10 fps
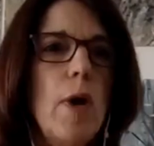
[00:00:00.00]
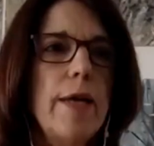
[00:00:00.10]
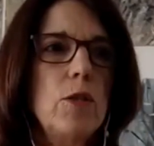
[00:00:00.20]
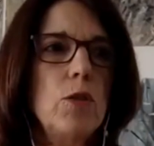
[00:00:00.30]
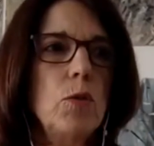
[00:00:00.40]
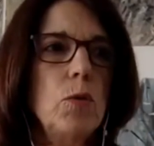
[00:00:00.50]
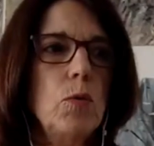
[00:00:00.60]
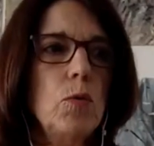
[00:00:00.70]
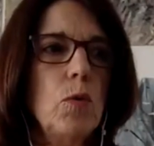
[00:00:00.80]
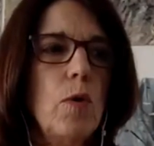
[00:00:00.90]
and
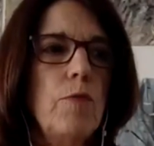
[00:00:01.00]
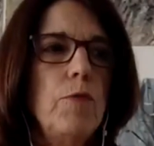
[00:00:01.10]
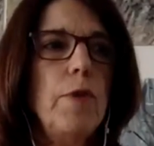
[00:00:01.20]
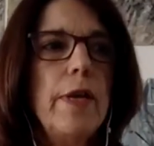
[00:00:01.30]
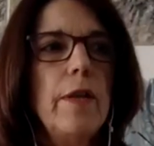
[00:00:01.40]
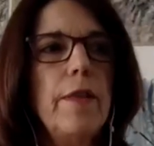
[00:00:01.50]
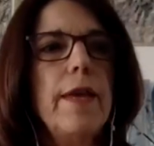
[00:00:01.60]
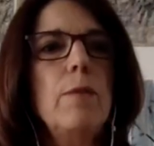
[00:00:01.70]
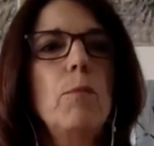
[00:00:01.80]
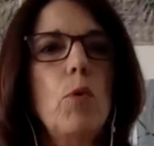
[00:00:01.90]
to feel the
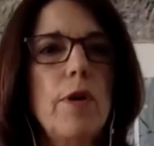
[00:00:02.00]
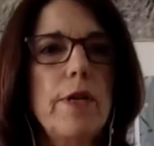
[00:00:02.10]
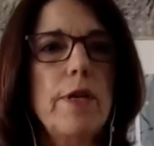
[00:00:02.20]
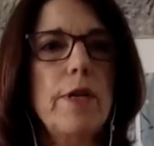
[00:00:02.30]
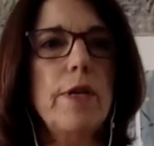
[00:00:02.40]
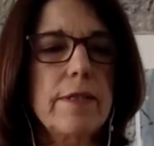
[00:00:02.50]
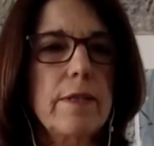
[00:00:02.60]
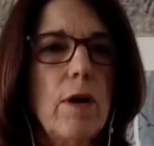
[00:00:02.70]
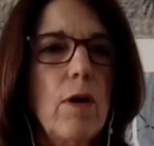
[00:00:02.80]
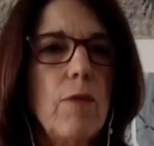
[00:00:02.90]

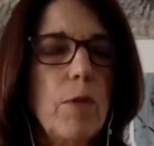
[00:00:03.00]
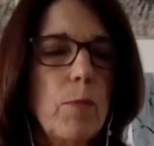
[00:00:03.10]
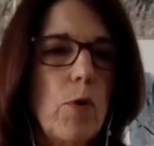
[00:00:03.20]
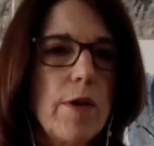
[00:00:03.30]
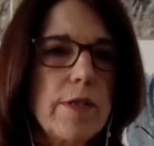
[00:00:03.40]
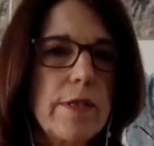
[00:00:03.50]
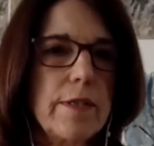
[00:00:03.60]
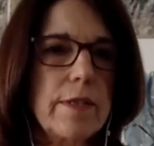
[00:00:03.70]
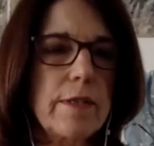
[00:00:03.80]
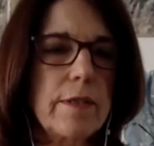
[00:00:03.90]
importance of the
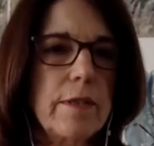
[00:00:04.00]
process